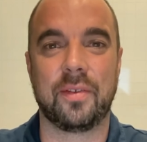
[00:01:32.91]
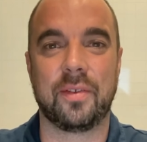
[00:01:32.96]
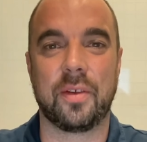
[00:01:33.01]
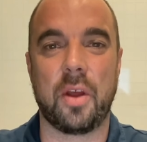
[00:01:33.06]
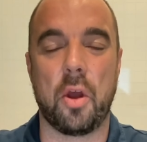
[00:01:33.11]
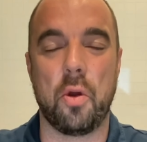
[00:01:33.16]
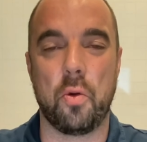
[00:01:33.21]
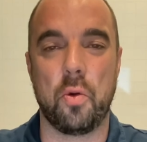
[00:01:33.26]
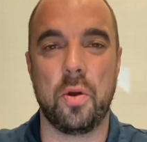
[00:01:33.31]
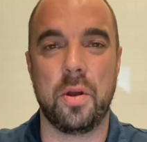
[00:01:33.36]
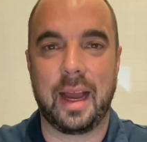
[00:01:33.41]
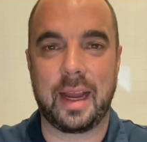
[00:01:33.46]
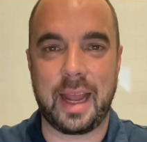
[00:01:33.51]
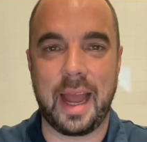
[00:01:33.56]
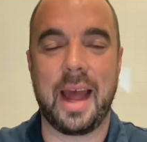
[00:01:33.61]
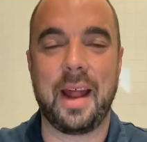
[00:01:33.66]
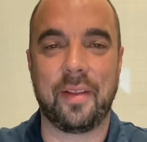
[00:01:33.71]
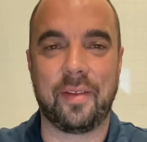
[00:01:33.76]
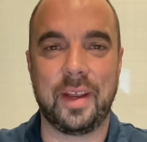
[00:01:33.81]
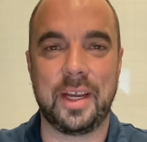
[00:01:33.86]
so I
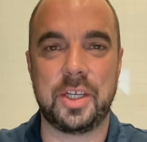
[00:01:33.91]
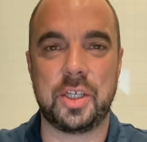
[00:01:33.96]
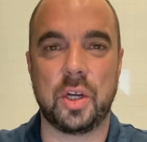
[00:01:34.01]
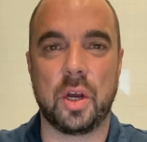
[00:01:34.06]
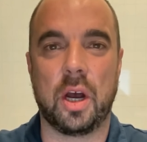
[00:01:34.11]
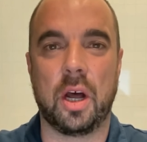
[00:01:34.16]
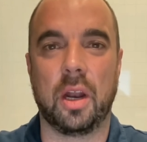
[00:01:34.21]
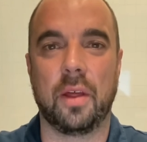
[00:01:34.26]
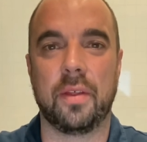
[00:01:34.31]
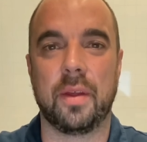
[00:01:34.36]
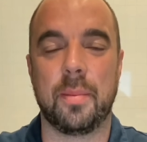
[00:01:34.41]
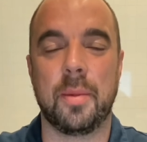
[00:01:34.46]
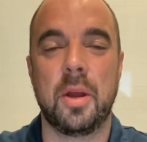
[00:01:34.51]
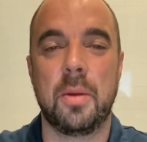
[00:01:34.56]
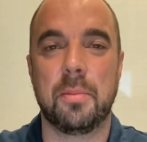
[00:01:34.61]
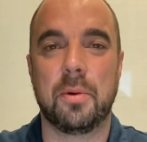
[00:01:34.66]
can't teach you all of them,